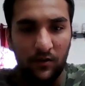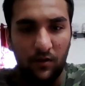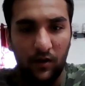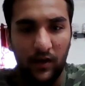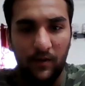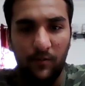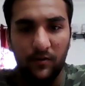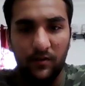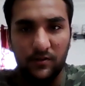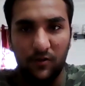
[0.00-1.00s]
Talking
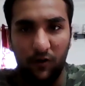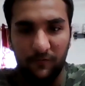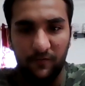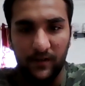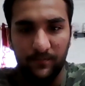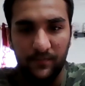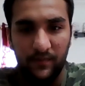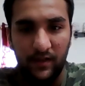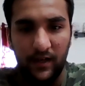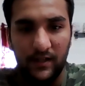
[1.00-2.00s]
about the software,
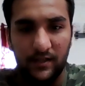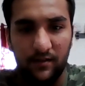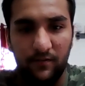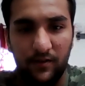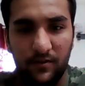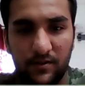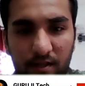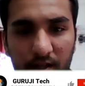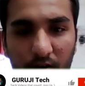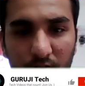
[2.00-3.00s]
it is a Windows
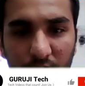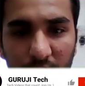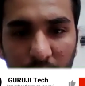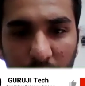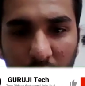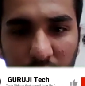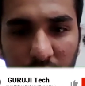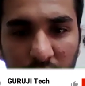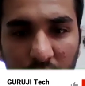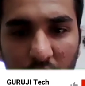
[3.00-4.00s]
10 out of the
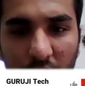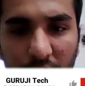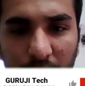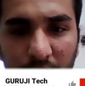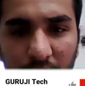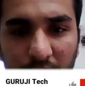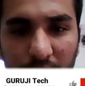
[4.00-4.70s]
box. However, Realme